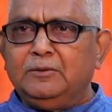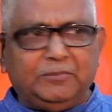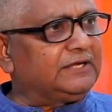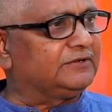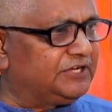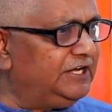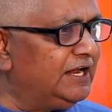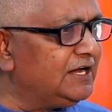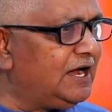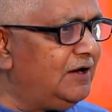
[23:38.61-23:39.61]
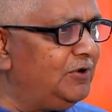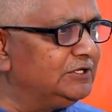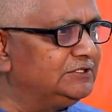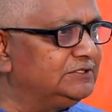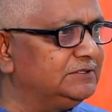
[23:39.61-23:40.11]
because Sri Lanka
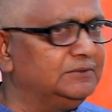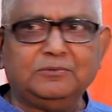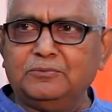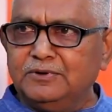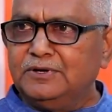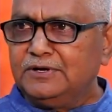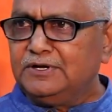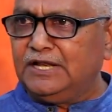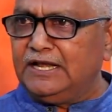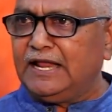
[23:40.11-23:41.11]
was till